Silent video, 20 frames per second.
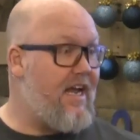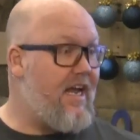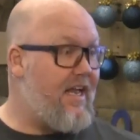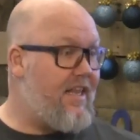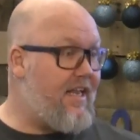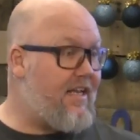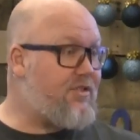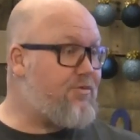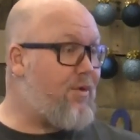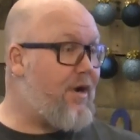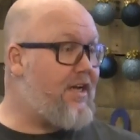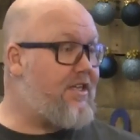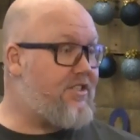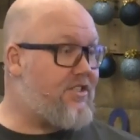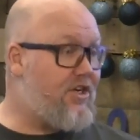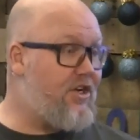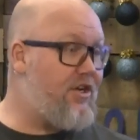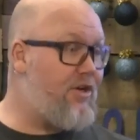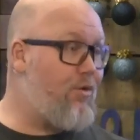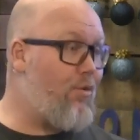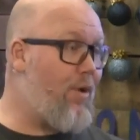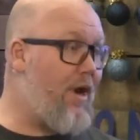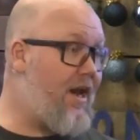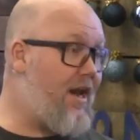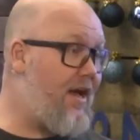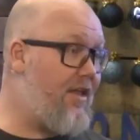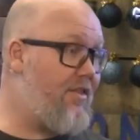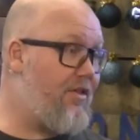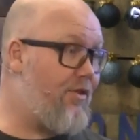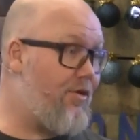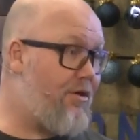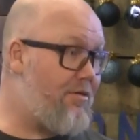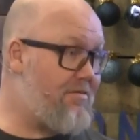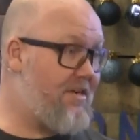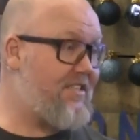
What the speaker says: And that's why it's good to wait on the Lord,